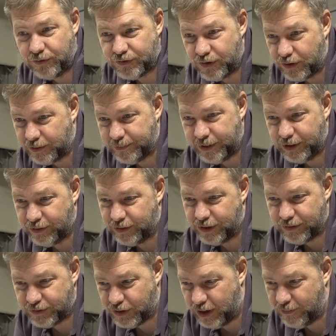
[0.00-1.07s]
There's no computer,
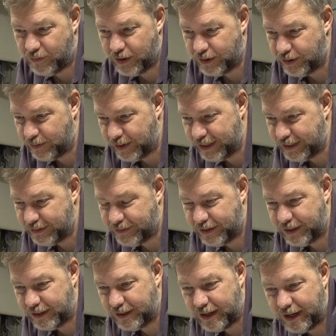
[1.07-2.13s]
no software, no
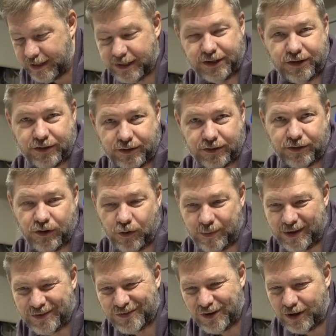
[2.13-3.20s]
anything. I didn't know
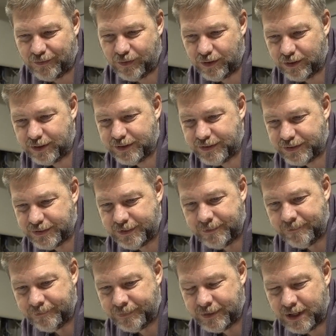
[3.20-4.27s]
about the software because
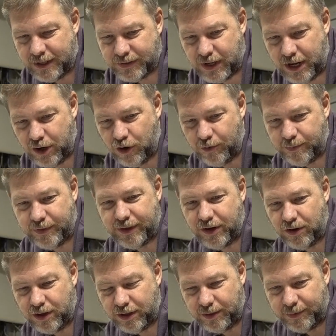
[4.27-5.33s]
I was kind of hoping that
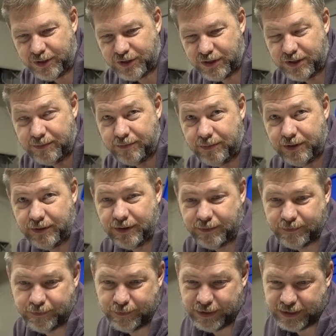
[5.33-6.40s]
a bunch of
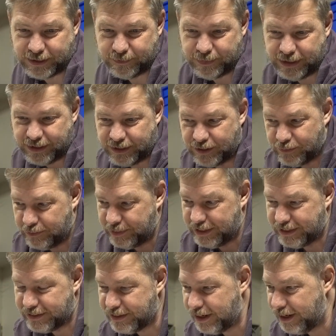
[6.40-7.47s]
the bits and pieces would be
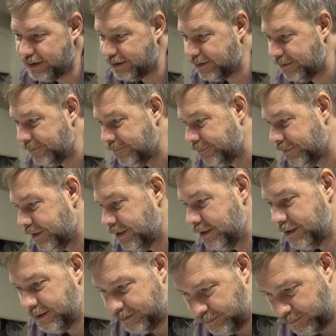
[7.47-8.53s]
inside.
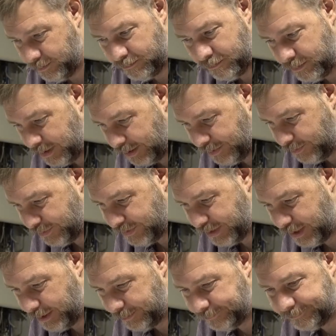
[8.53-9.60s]
Nothing was
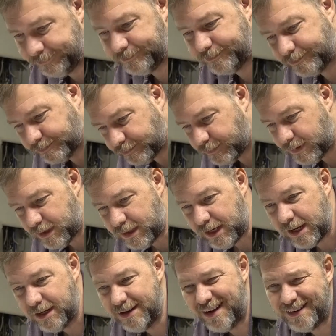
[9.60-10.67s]
there.
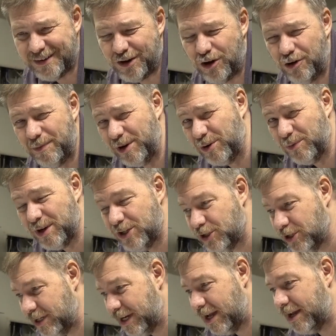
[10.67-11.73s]
Got it home, and
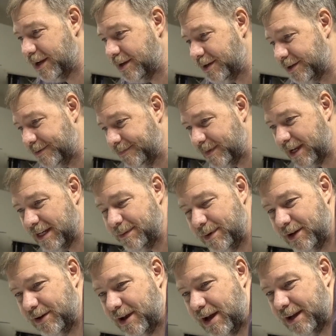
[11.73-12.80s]
originally I
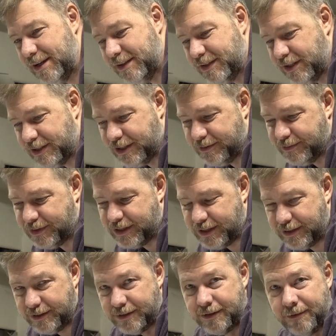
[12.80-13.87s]
emailed High-End Systems and